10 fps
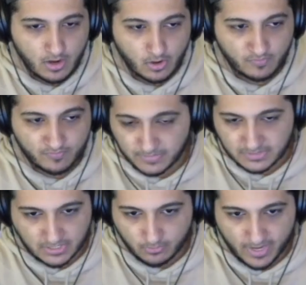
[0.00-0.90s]
or if I'm just
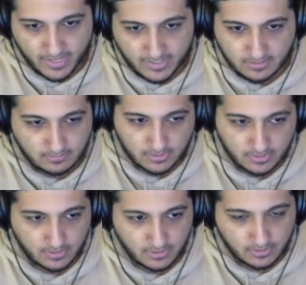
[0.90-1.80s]
going to go back to
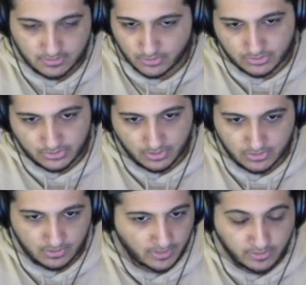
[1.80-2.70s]
the search results
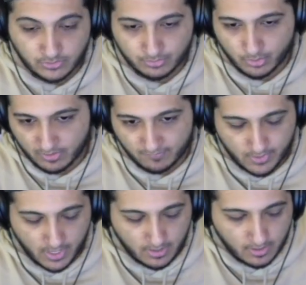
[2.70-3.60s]
or like YouTube or whatever,
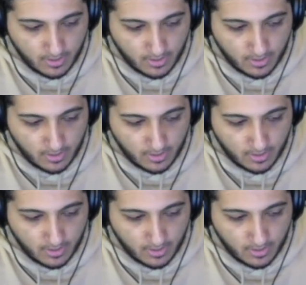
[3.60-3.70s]
right?